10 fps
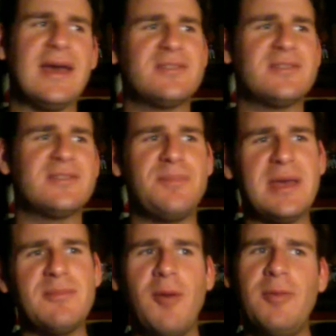the big
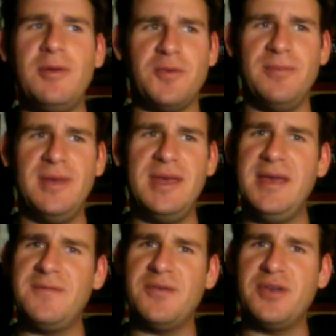moment for
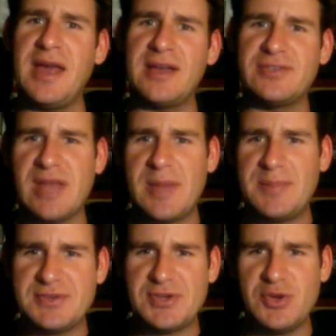me for next
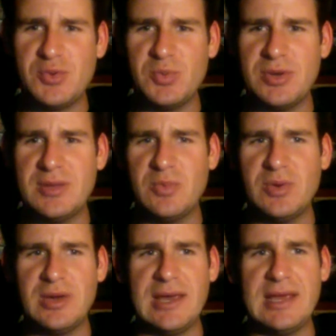episode
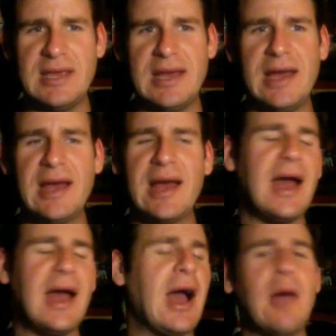
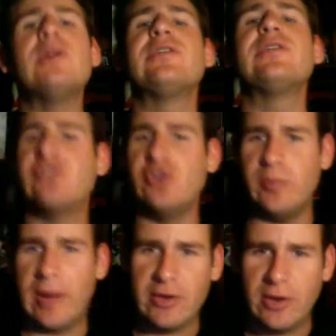I would assume,
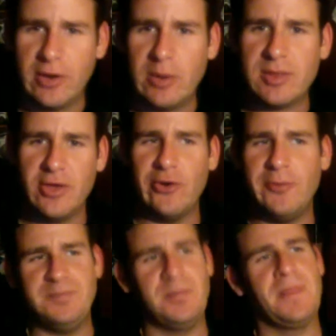I agree with you.
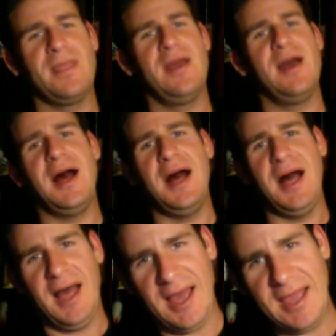
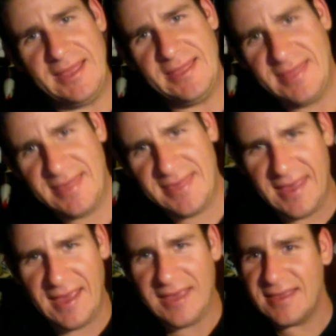I
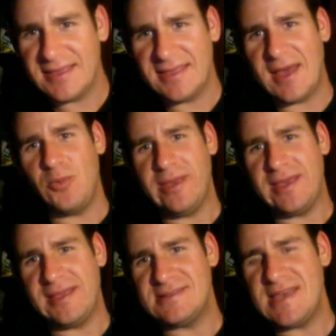think that we
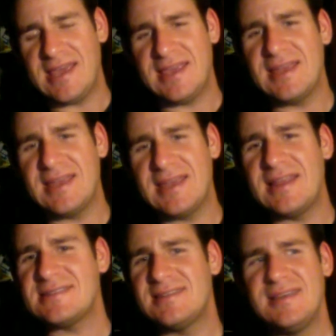can take it as